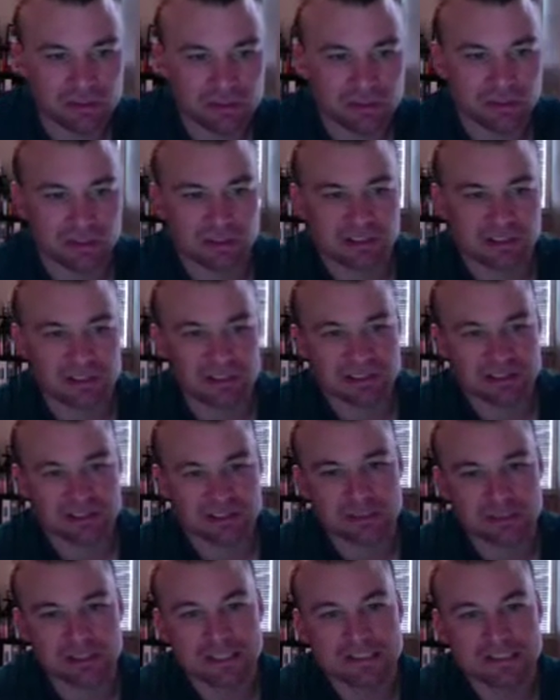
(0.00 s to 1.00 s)
So it looks like this
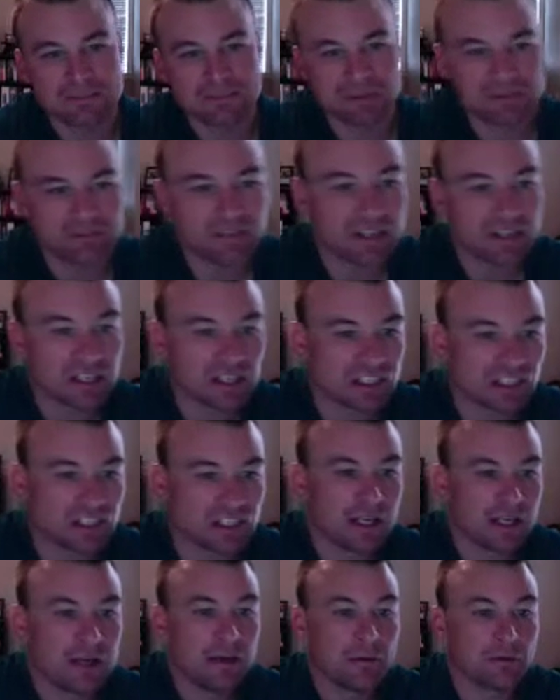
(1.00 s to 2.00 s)
one has been
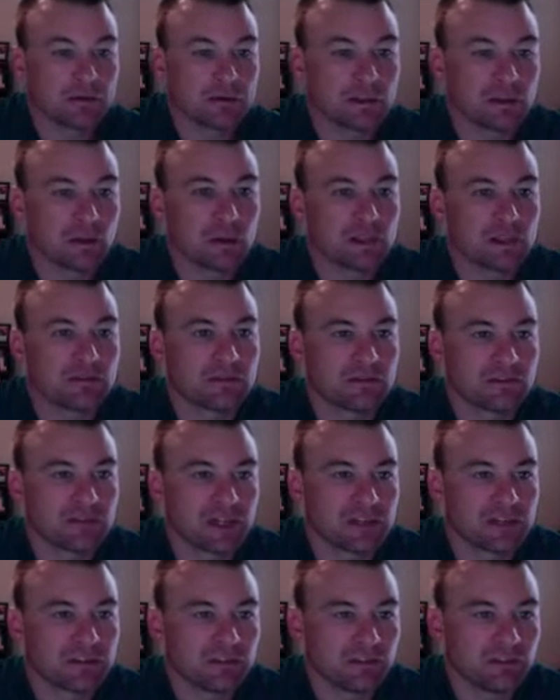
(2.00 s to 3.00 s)
finished with a lower level
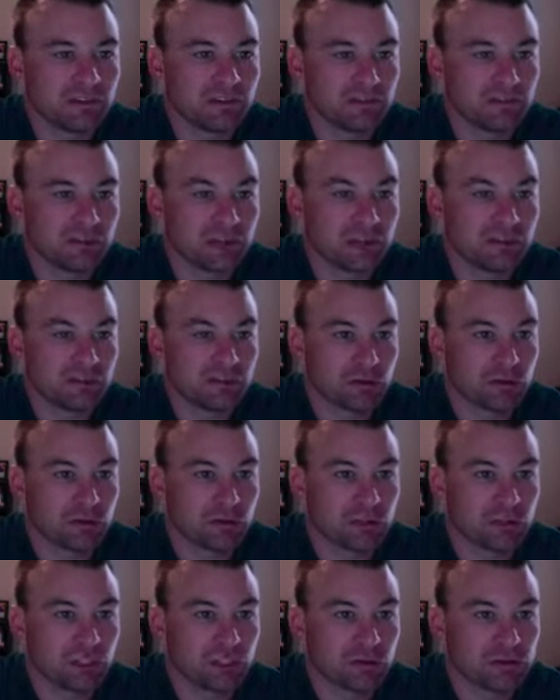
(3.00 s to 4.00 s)
rec, rec
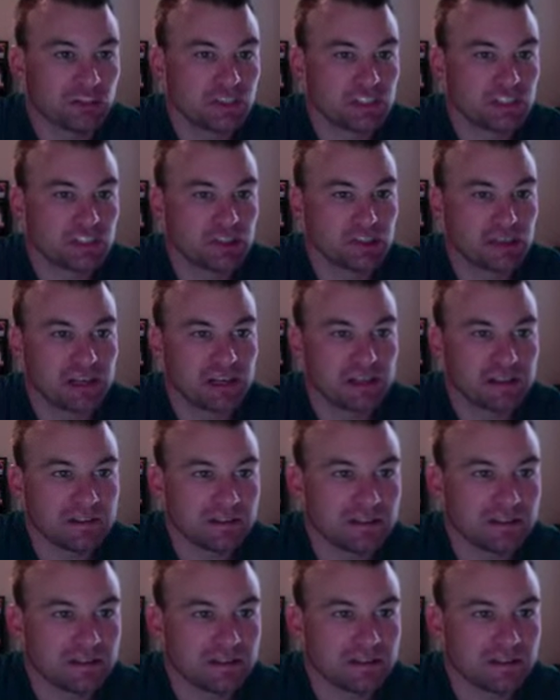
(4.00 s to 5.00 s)
room, huge center
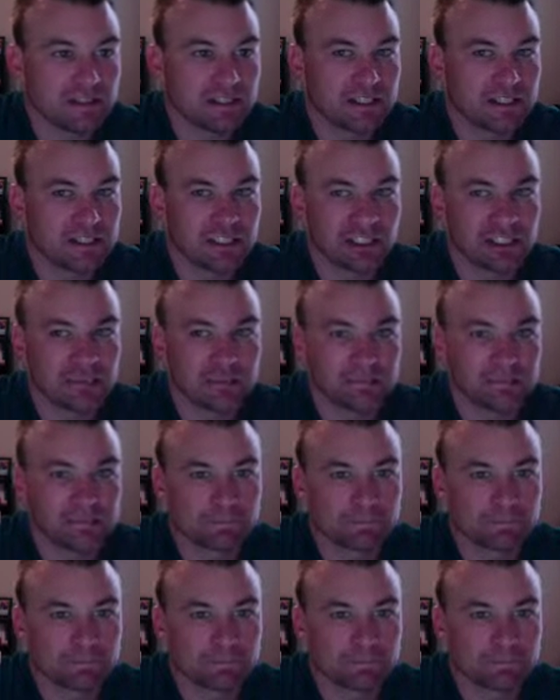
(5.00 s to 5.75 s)
island there in the kitchen.